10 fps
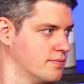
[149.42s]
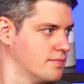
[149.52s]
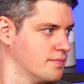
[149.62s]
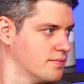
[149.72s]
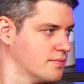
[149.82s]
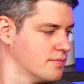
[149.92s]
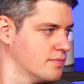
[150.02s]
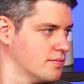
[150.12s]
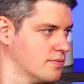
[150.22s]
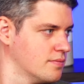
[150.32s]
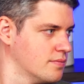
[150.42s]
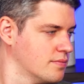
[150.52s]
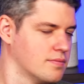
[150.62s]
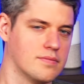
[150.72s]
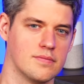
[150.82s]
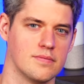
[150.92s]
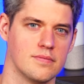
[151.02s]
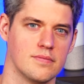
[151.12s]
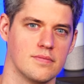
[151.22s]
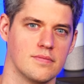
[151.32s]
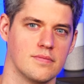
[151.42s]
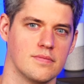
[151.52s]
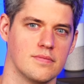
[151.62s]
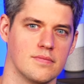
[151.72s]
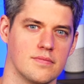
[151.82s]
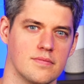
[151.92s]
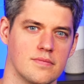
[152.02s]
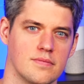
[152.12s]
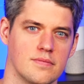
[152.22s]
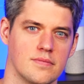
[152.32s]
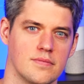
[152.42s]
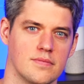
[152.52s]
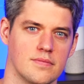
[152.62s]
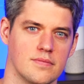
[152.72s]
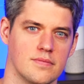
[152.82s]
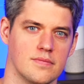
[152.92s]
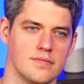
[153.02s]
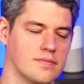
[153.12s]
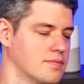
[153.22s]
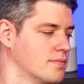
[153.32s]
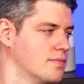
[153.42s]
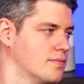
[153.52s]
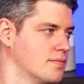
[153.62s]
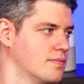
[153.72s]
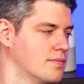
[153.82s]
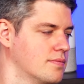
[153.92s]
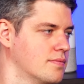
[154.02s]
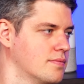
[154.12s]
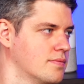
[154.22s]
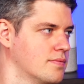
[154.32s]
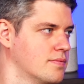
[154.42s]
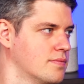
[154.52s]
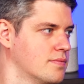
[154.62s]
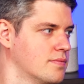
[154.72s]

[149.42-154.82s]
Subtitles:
No words are spoken by the person on screen.